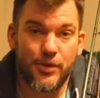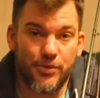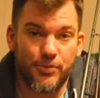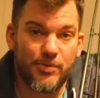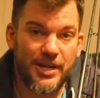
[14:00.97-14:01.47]
the
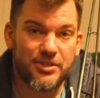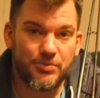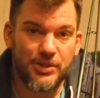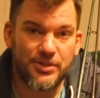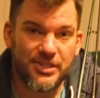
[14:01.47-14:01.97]
3 rods and
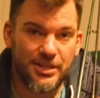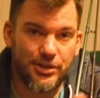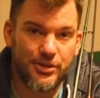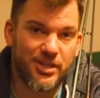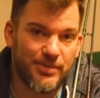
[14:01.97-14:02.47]
reels that
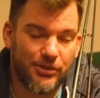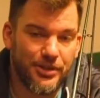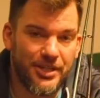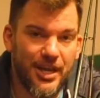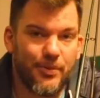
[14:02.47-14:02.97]
you're going to be
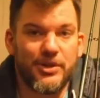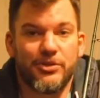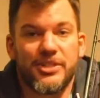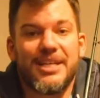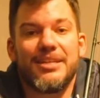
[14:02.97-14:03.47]
looking at when you're
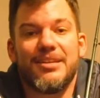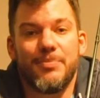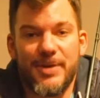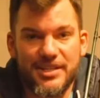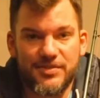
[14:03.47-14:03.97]
getting
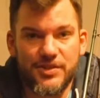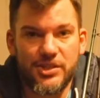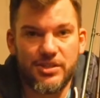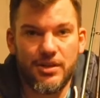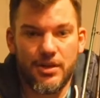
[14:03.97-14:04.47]
bass
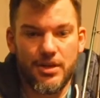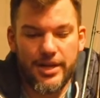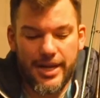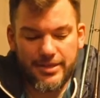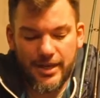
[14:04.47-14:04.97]
fishing
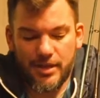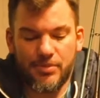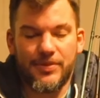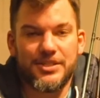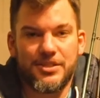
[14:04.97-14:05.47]
and kind of
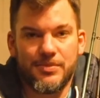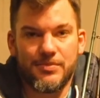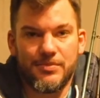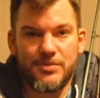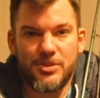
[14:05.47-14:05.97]
provide
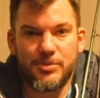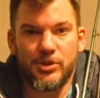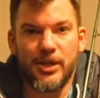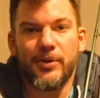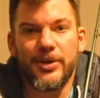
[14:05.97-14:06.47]
some
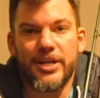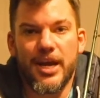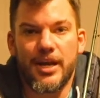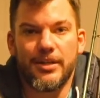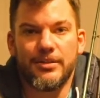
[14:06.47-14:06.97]
clarity
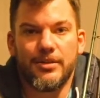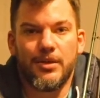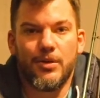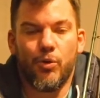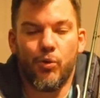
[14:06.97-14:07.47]
on
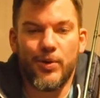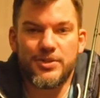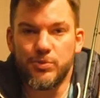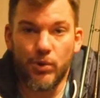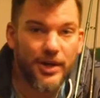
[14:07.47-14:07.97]

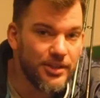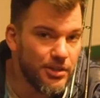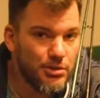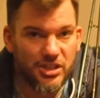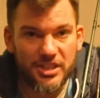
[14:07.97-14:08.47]
which one
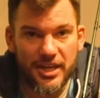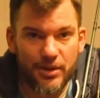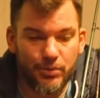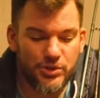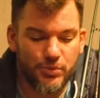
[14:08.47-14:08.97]
you should
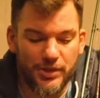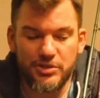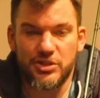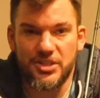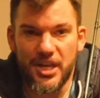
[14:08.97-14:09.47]
get, which one you
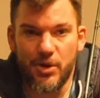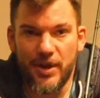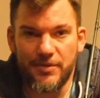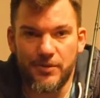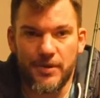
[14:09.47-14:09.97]
should stay
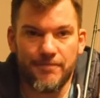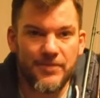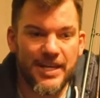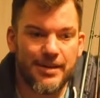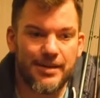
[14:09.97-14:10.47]
away from,
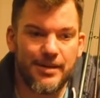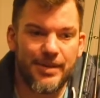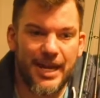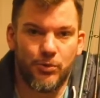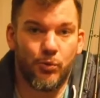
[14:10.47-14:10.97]

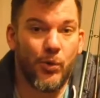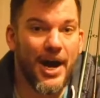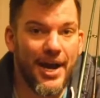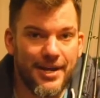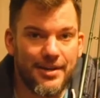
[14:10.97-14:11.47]
and
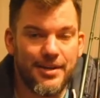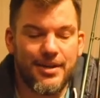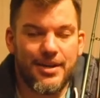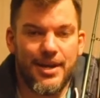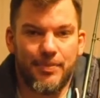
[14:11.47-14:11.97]
why.
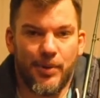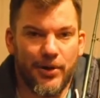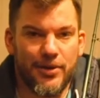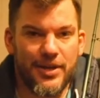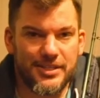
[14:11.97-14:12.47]
And
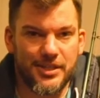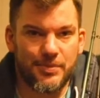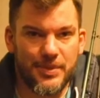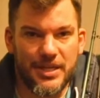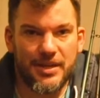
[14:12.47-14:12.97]
part of that's going
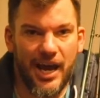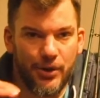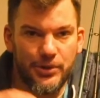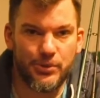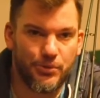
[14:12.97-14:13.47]
to be
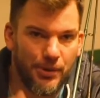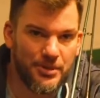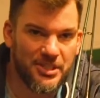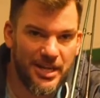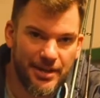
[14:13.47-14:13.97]
how you grow
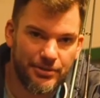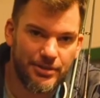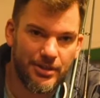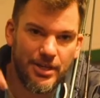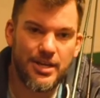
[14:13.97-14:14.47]
as an
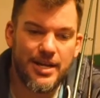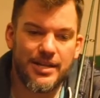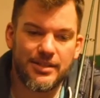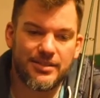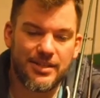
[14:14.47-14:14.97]
angler
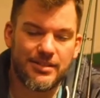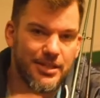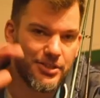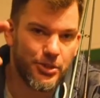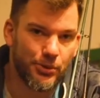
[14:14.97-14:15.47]
and the
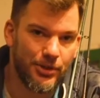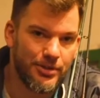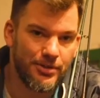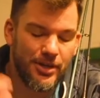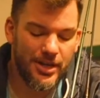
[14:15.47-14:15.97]
techniques you
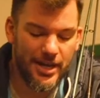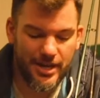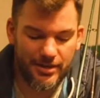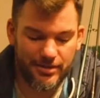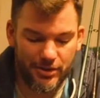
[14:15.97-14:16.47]
learn,
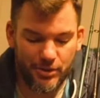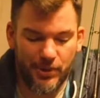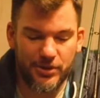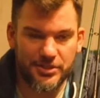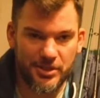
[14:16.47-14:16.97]
and the other
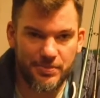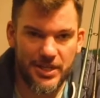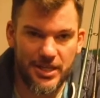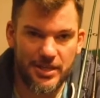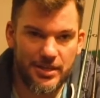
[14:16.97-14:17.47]
part's going to
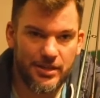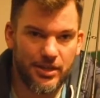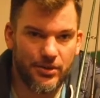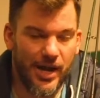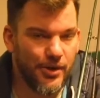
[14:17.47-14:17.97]
be
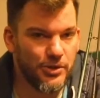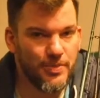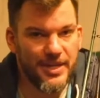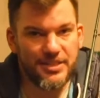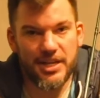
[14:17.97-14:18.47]
how you
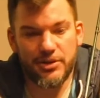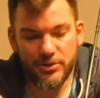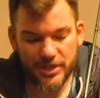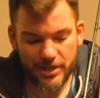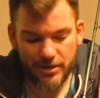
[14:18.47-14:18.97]
maintain your
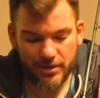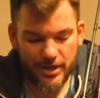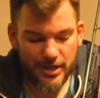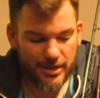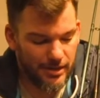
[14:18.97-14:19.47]
gear,
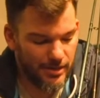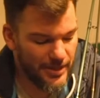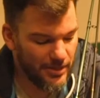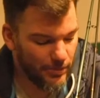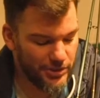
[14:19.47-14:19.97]

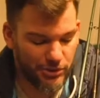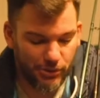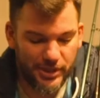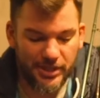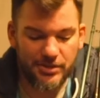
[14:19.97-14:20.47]
and then what you're
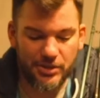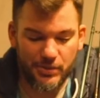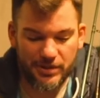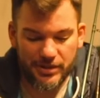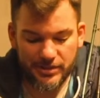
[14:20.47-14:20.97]
looking to do
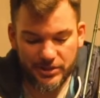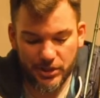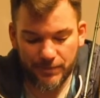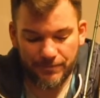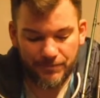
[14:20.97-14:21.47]
with it.
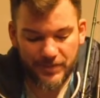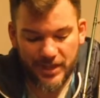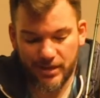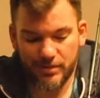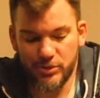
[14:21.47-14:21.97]
So
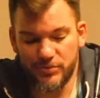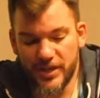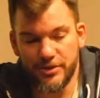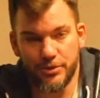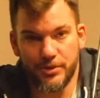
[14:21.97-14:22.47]
you've
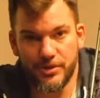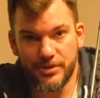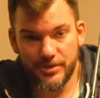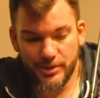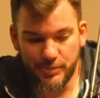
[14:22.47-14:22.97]
got your
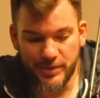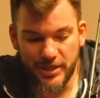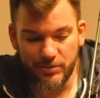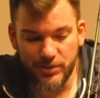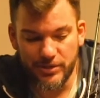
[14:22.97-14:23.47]

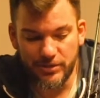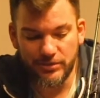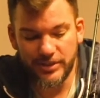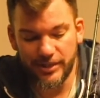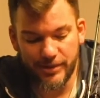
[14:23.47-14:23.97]
spinning
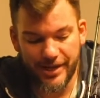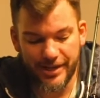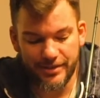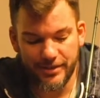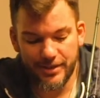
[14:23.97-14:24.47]
reel and
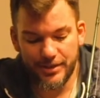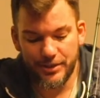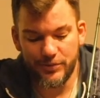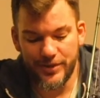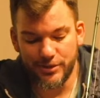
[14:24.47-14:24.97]
rod,
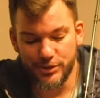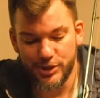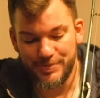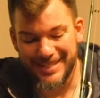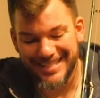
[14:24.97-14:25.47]
you've got your
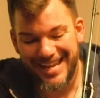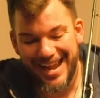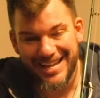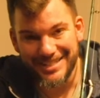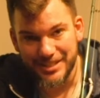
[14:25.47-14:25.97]
spin
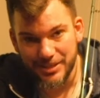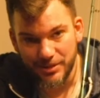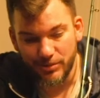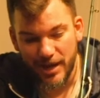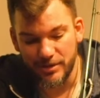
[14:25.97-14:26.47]
cast
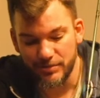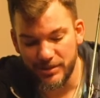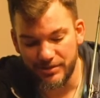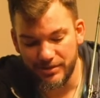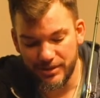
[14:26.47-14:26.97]
rod and
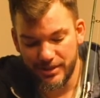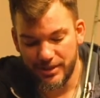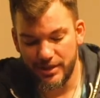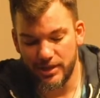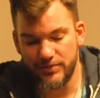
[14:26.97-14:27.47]
reel,
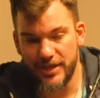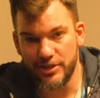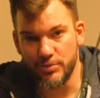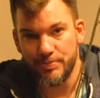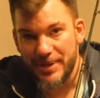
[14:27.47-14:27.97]
and you've got
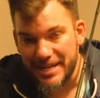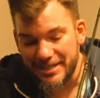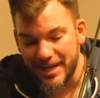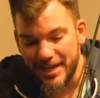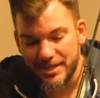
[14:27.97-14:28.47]
your bait
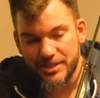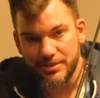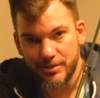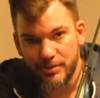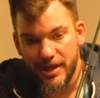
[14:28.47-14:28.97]
cast
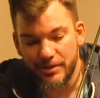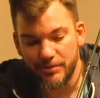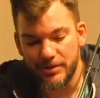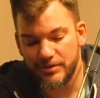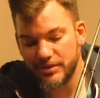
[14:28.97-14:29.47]
rod and
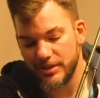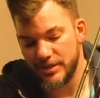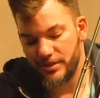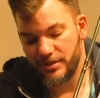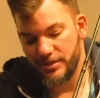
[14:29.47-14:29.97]
reel.
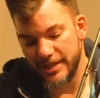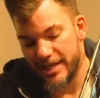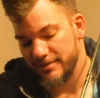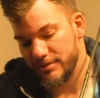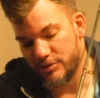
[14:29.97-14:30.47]

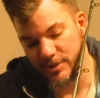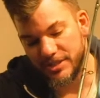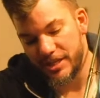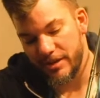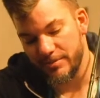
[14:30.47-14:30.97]
Again, 3
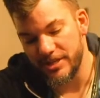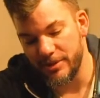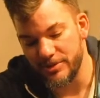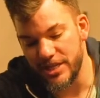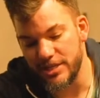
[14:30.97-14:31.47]
setups
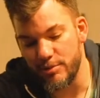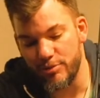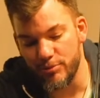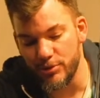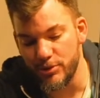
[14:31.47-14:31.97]
that'll take you
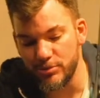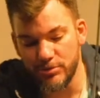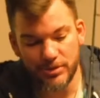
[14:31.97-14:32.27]
through